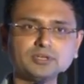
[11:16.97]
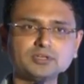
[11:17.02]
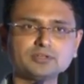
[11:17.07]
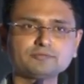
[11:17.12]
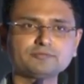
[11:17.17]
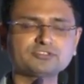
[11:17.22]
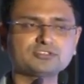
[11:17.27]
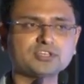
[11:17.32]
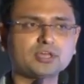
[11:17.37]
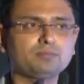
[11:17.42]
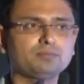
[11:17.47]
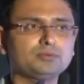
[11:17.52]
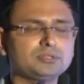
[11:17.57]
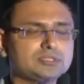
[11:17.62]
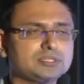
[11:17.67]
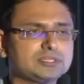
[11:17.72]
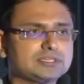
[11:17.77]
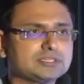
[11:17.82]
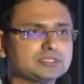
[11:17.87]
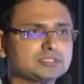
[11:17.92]
For example,
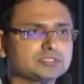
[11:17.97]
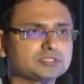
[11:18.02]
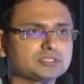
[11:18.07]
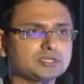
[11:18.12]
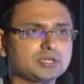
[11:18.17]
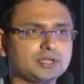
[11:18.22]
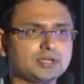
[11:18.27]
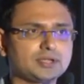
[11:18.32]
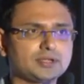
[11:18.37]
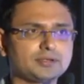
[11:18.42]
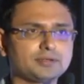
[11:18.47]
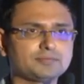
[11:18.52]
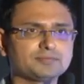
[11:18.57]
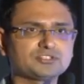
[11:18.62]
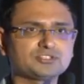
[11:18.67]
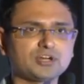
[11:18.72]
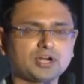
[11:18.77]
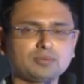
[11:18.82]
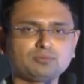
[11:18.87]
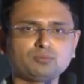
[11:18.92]
this
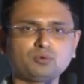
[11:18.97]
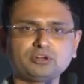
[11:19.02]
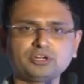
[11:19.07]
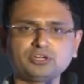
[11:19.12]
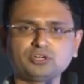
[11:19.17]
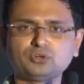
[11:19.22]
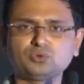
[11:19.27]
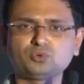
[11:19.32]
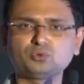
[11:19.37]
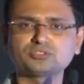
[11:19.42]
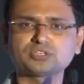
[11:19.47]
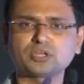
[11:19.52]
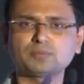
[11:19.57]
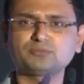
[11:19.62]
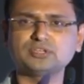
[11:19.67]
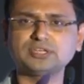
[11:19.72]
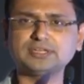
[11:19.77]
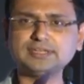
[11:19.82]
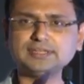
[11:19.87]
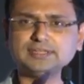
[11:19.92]
startup wanted to do
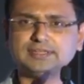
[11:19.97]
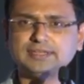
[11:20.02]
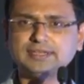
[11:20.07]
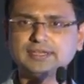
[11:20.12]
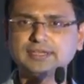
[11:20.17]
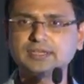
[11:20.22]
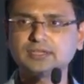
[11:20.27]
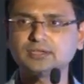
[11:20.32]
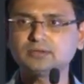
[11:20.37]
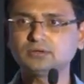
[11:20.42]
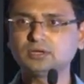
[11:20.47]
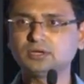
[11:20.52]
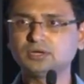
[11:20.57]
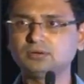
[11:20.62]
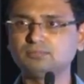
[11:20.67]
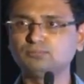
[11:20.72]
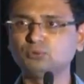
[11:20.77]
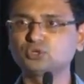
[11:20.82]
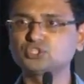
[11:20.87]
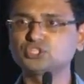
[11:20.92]
something in the
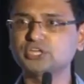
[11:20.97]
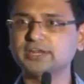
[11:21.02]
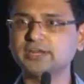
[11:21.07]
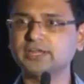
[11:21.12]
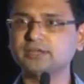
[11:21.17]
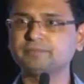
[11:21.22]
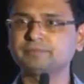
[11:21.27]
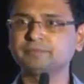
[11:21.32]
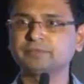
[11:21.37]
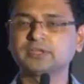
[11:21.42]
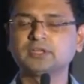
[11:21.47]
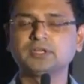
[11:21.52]
book sharing.